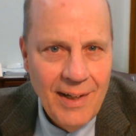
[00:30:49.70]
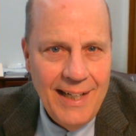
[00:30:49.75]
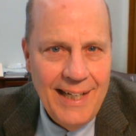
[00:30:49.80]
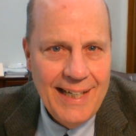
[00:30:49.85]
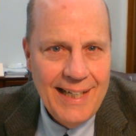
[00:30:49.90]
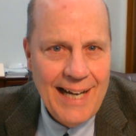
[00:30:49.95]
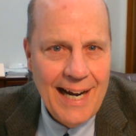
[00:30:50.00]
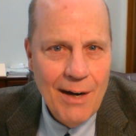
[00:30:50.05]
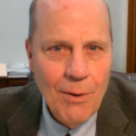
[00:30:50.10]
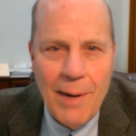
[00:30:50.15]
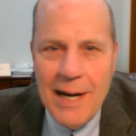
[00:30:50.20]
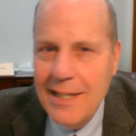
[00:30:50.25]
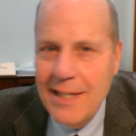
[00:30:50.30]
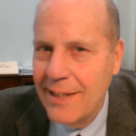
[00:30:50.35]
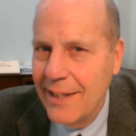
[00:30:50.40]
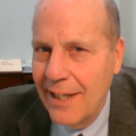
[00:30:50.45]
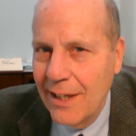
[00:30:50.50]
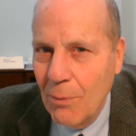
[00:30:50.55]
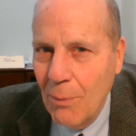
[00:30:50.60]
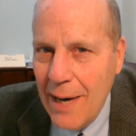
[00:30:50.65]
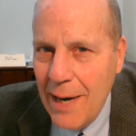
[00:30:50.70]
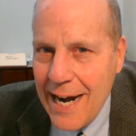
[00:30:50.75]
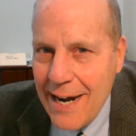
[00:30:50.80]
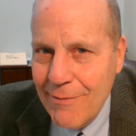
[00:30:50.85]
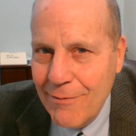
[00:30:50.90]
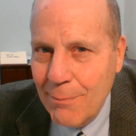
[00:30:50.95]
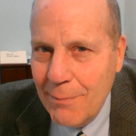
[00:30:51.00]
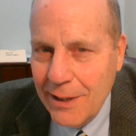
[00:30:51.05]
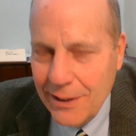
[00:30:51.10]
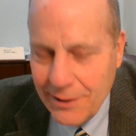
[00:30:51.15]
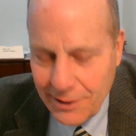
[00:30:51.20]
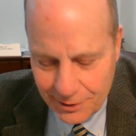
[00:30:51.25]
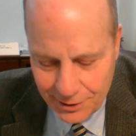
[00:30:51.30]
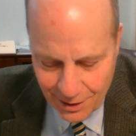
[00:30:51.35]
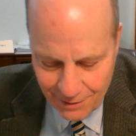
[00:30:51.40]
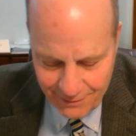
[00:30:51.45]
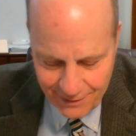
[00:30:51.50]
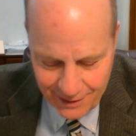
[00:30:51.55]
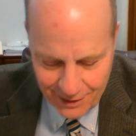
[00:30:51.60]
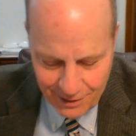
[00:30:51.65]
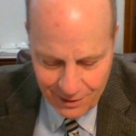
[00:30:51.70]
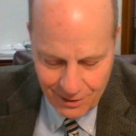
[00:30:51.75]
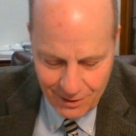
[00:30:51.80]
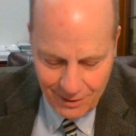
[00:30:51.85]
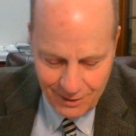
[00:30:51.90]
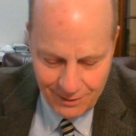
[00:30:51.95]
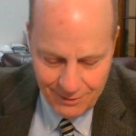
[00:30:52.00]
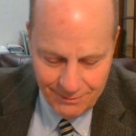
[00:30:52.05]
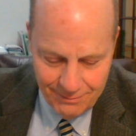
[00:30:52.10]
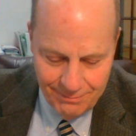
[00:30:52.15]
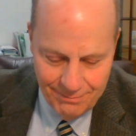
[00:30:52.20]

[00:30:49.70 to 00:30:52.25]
He can't wait to get away from this servant girl.